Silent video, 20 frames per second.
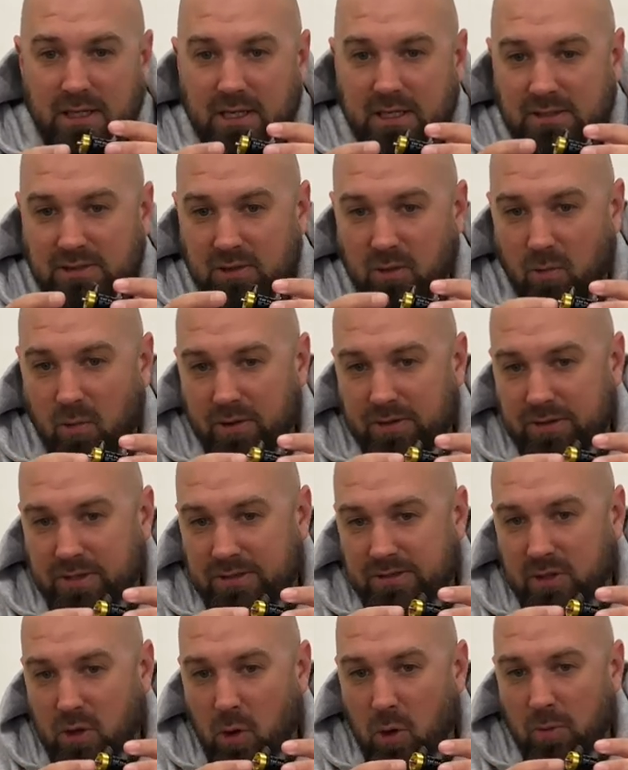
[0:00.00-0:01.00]
So what
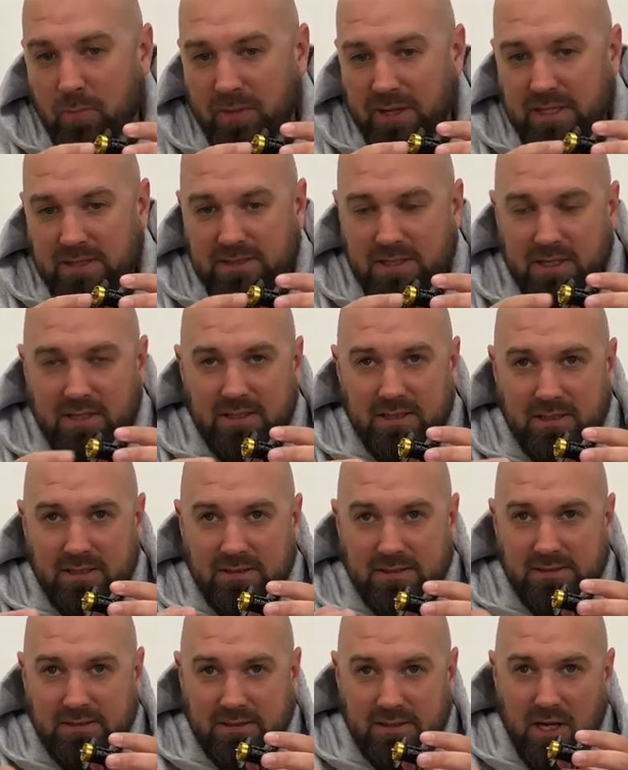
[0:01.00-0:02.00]
this gold piece here
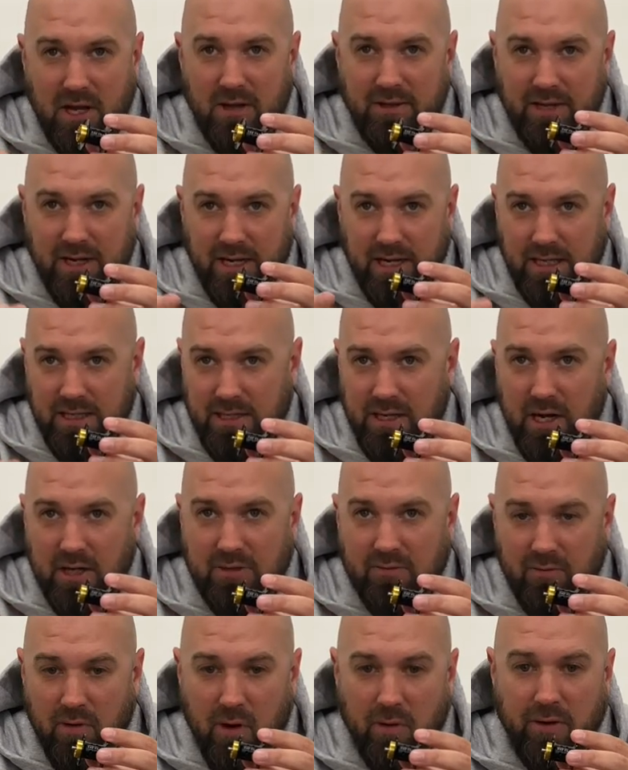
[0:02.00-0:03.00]
is, is called an induct
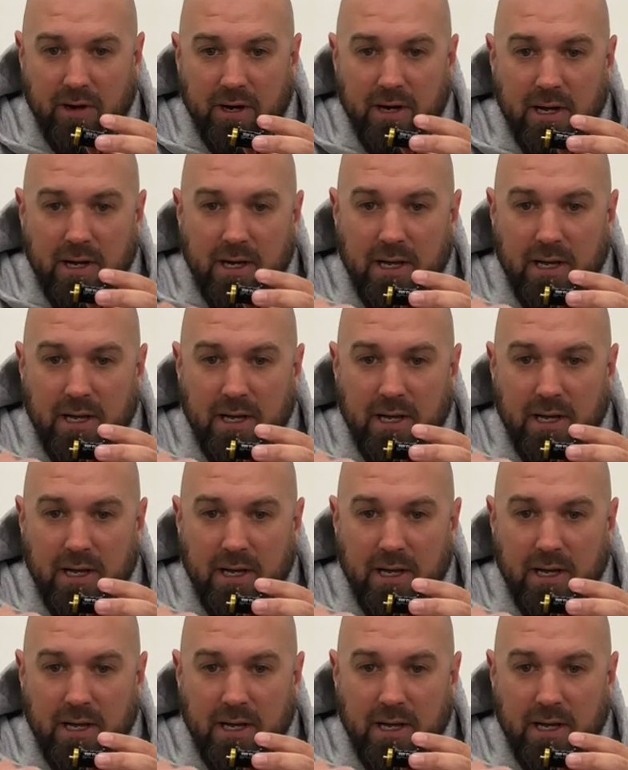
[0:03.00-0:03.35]
rotor.